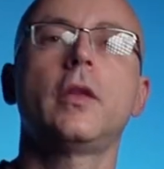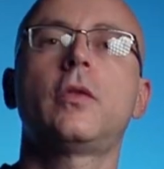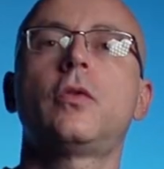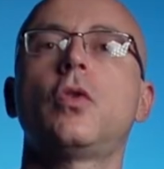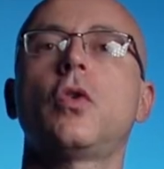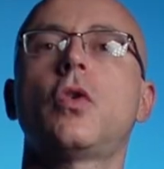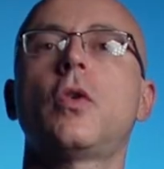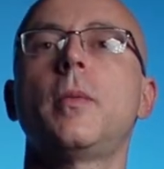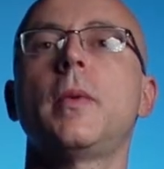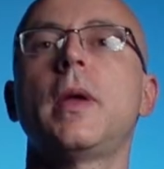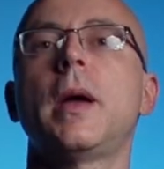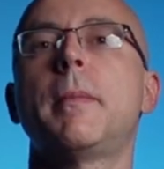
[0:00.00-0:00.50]
It
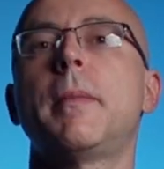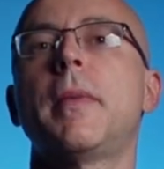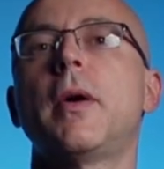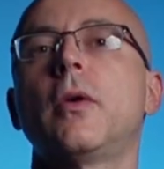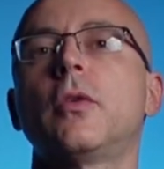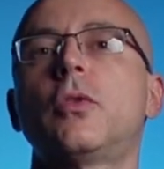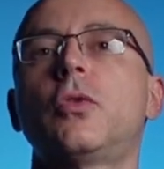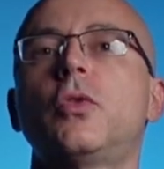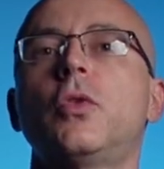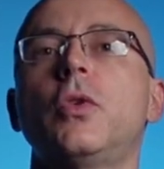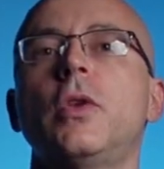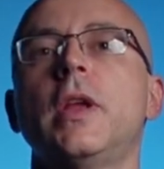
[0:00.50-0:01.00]
took me
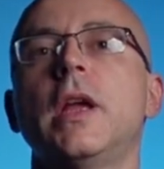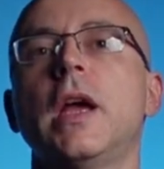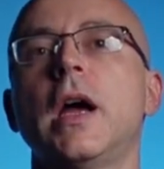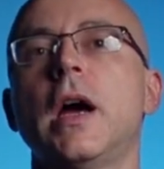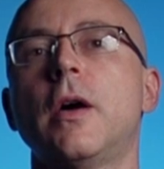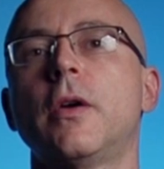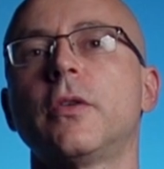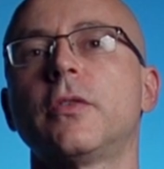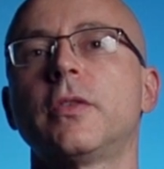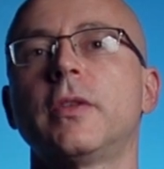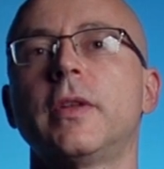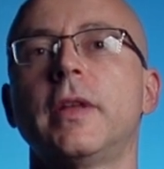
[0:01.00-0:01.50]
about 3
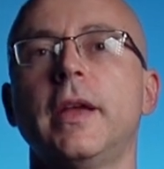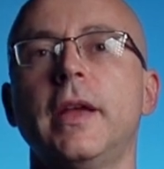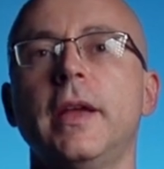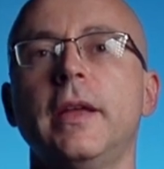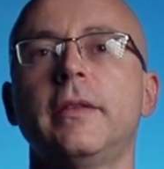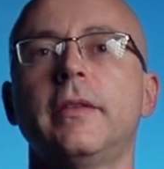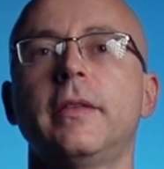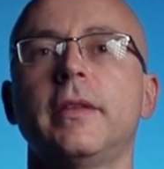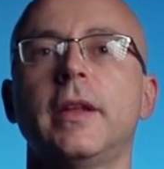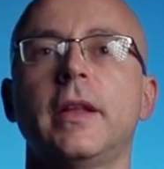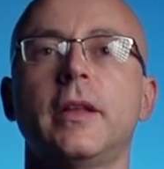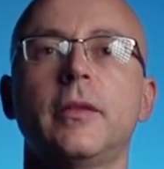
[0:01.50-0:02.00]
hours on the
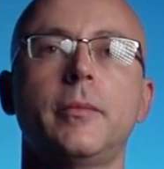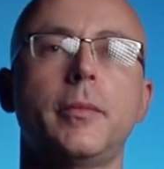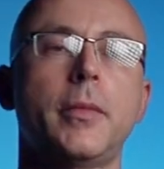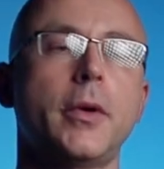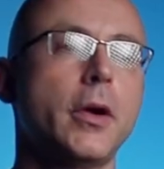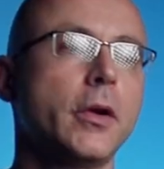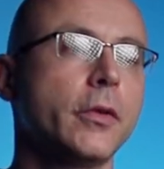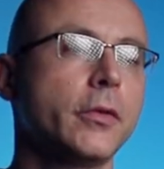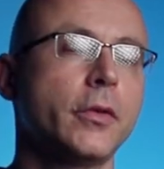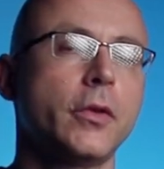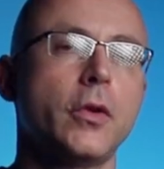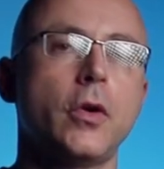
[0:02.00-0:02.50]
internet
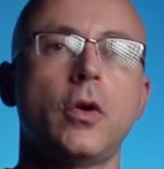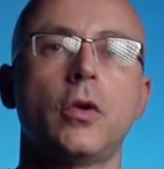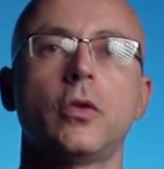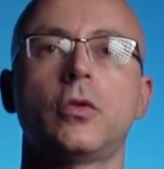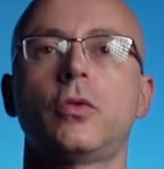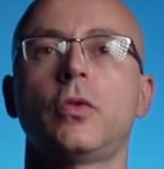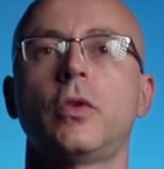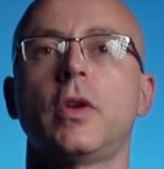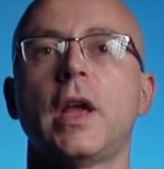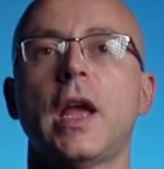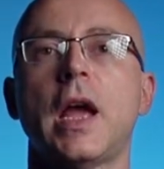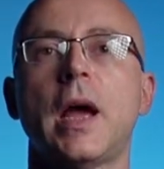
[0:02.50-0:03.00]
browsing all
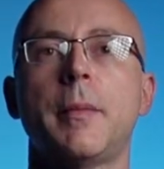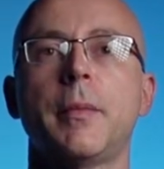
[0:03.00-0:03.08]
three: